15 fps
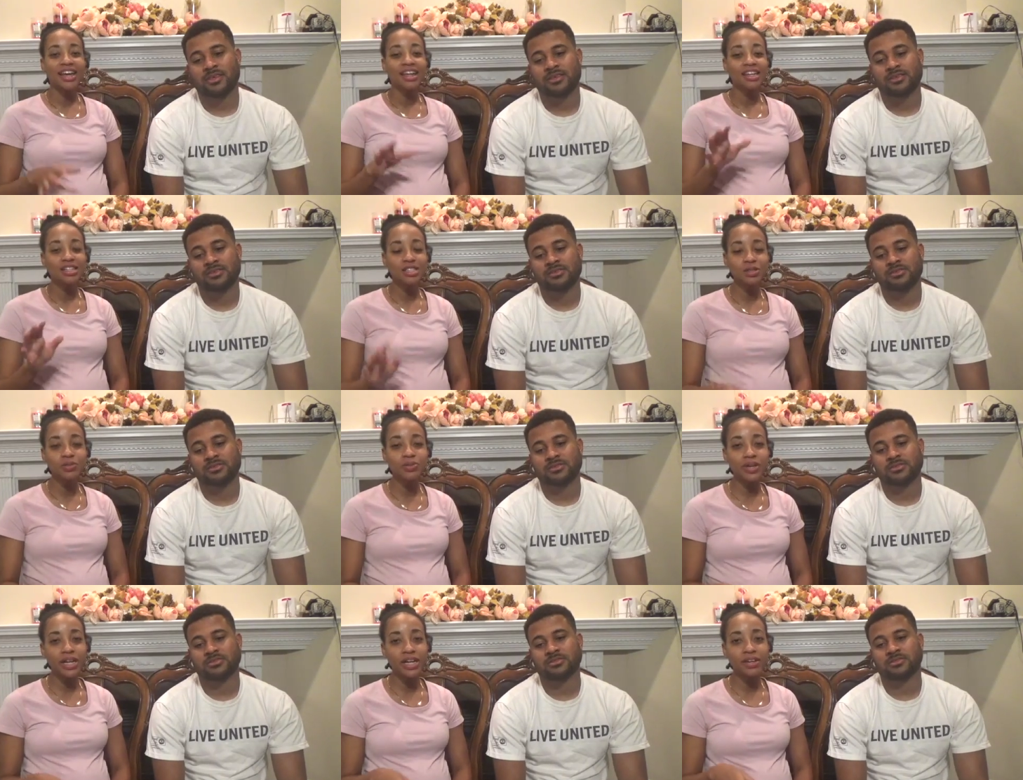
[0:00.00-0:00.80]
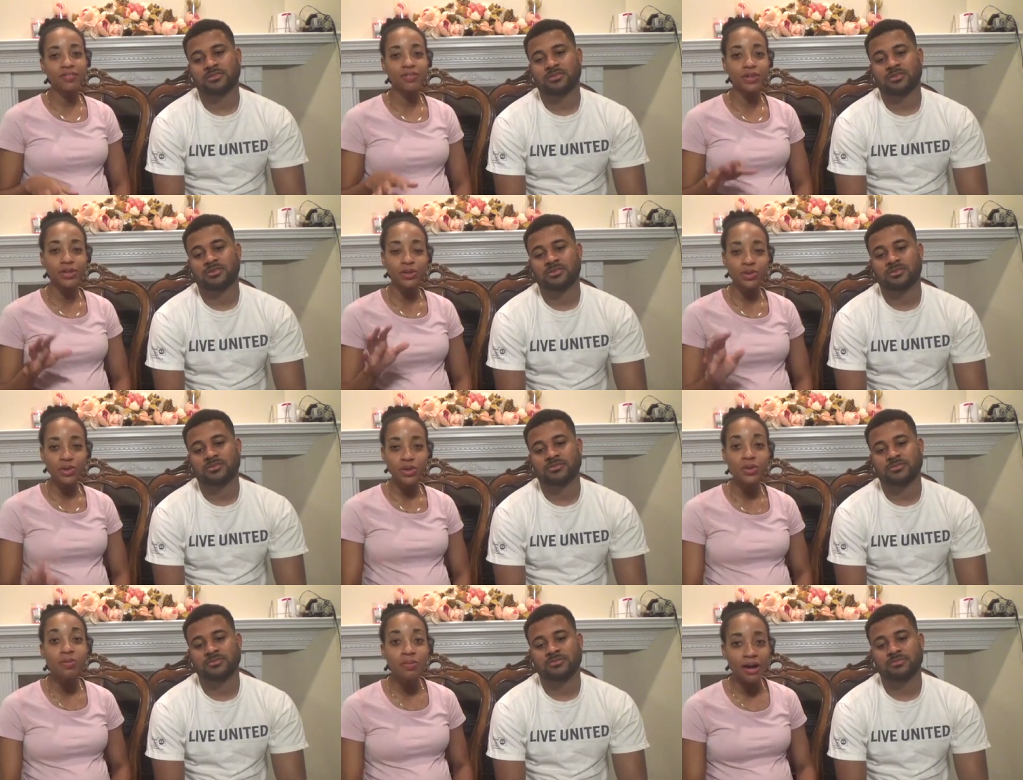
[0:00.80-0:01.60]
Speaker 1: This is what, for you
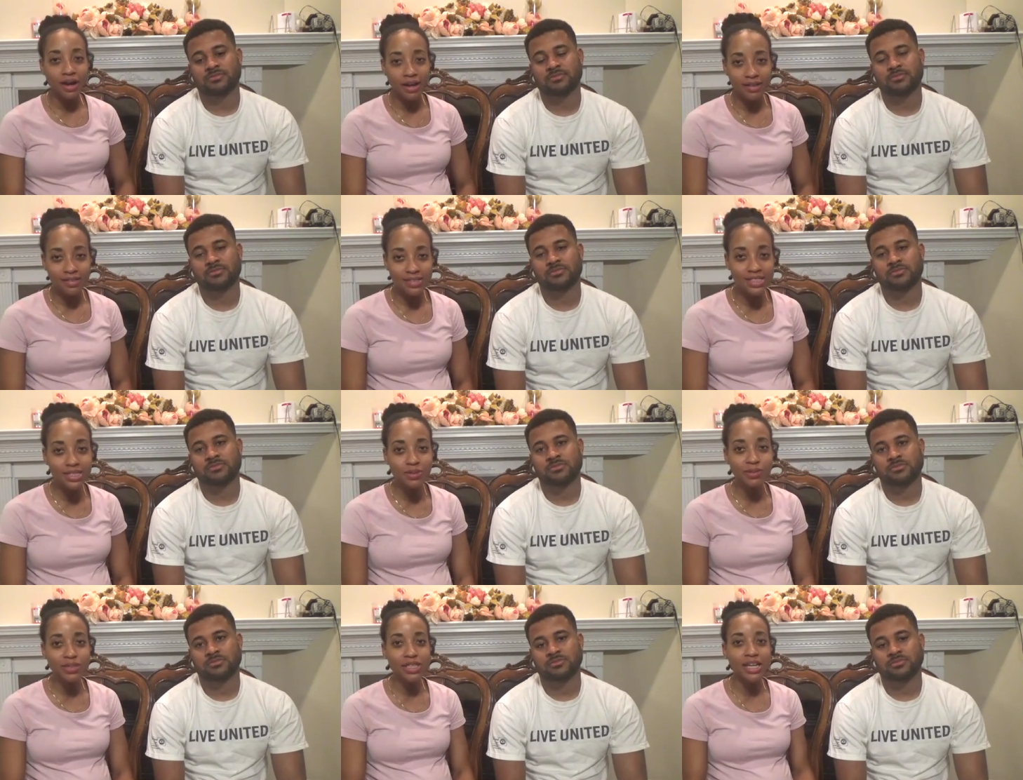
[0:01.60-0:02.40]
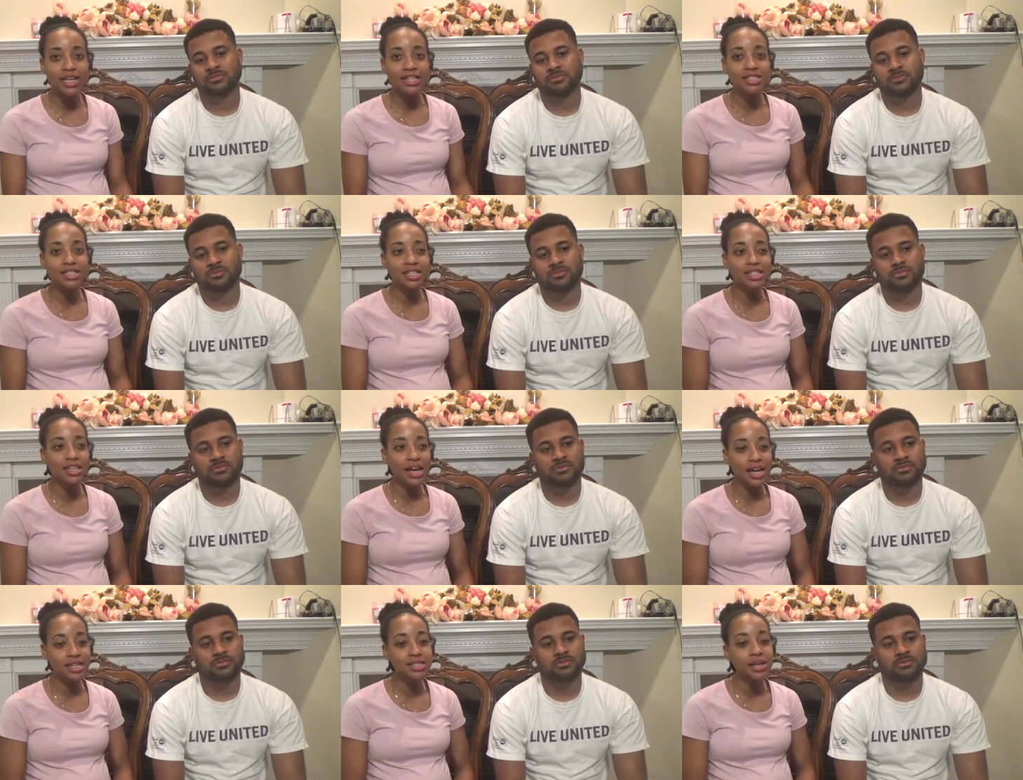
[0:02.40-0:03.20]
new moms, this is what they did
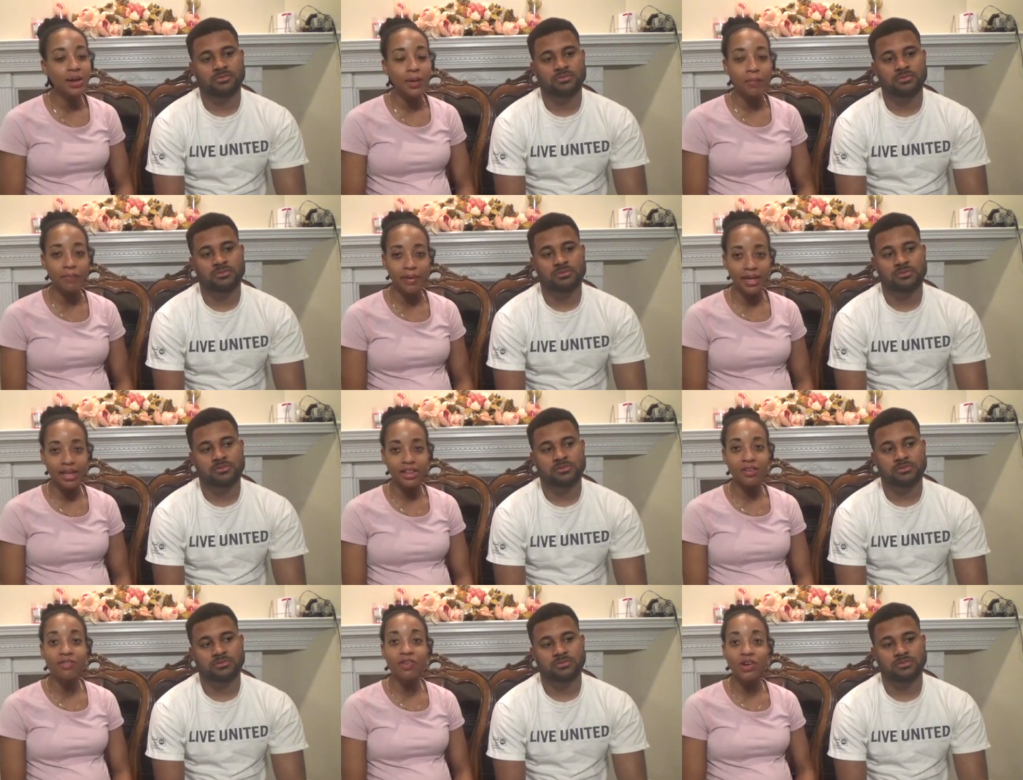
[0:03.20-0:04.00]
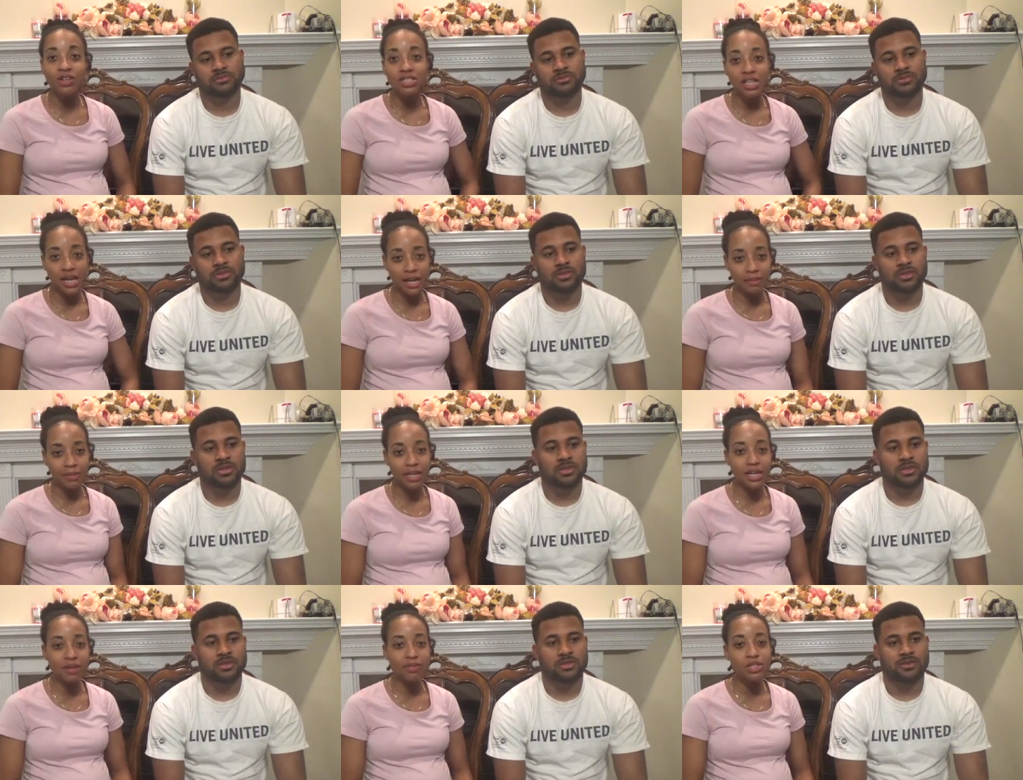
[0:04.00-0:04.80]
not tell me the first time.
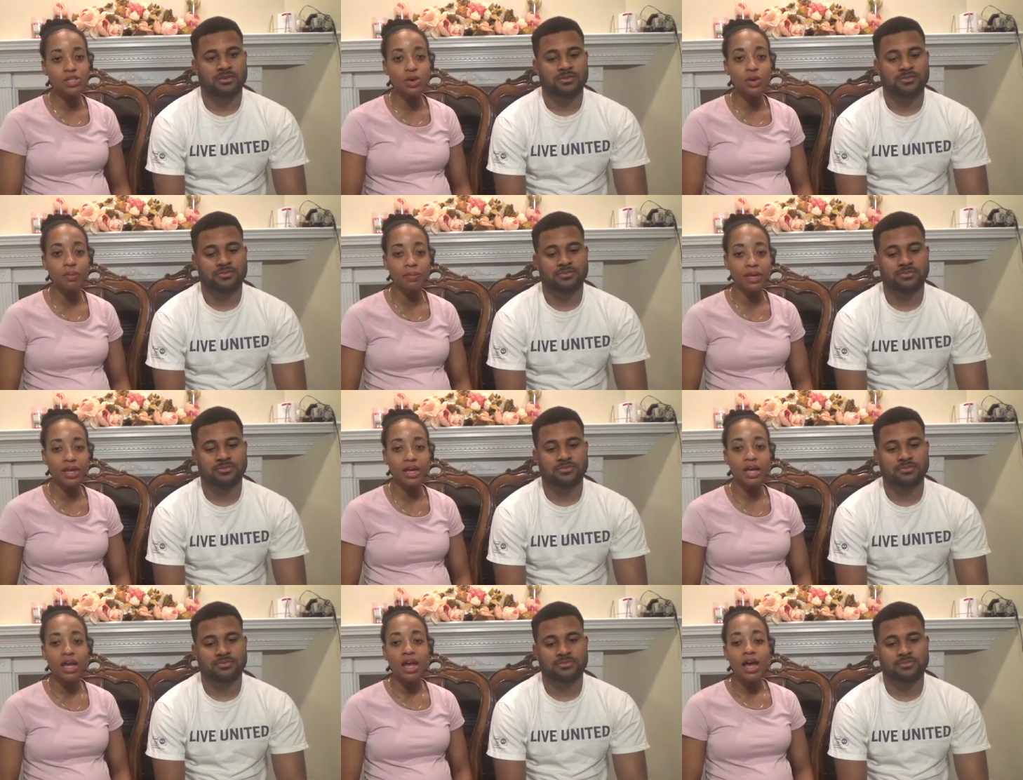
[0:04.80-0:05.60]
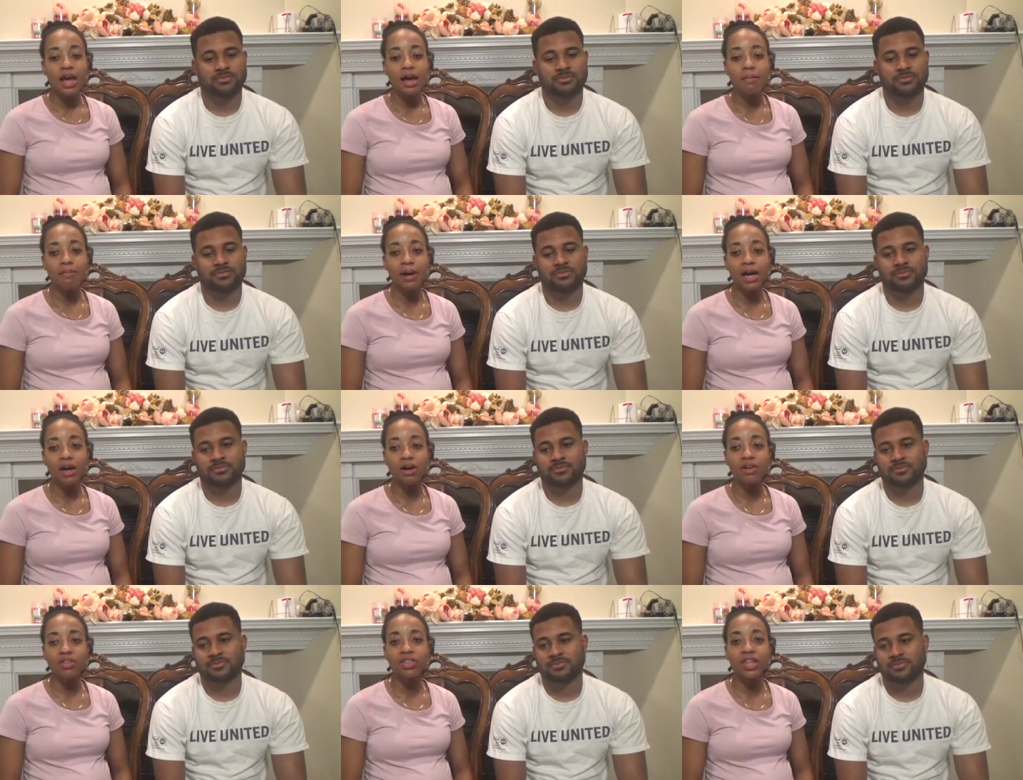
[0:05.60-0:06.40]
They never told me
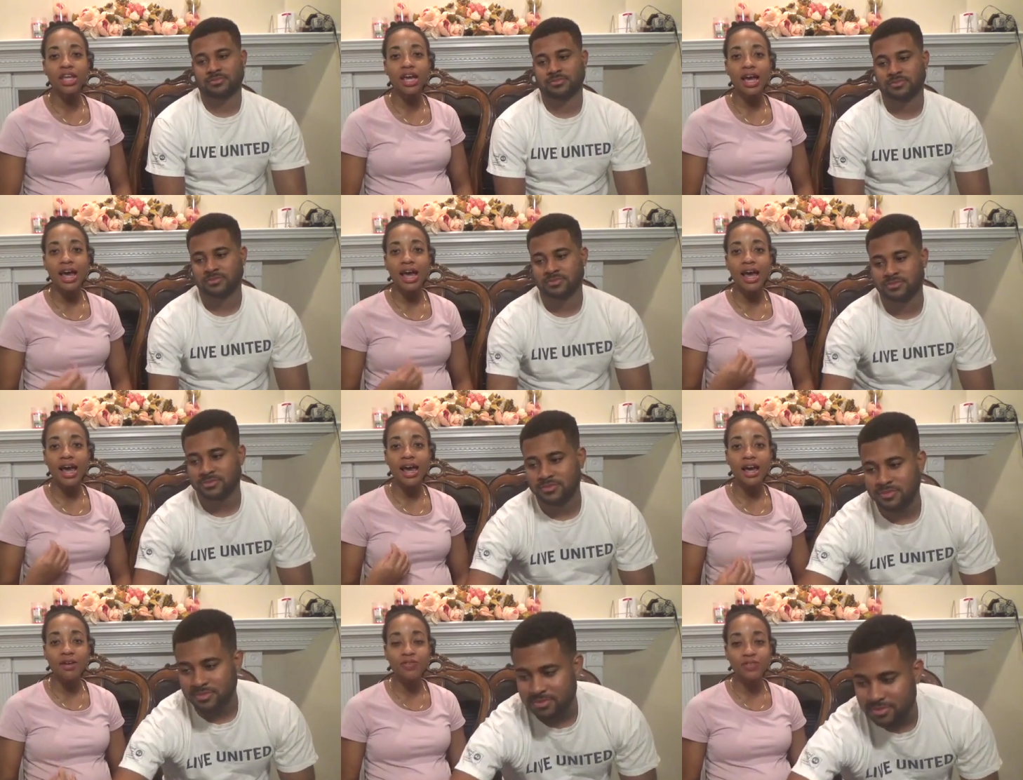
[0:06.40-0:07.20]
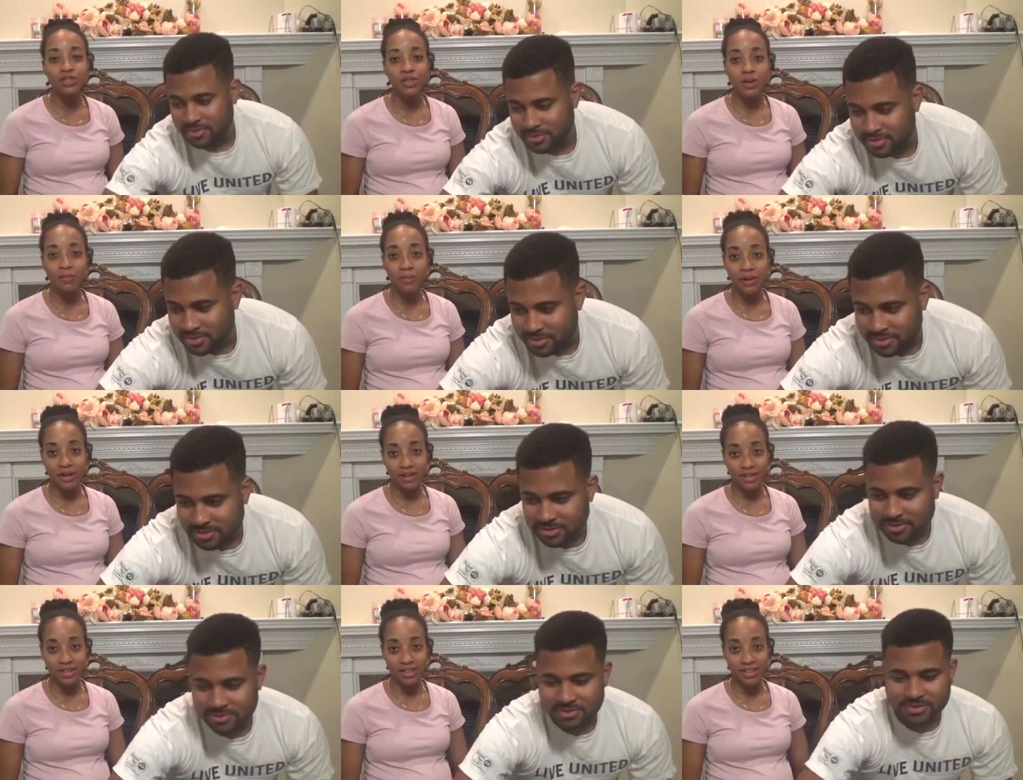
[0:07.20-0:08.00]
about the afterbirth.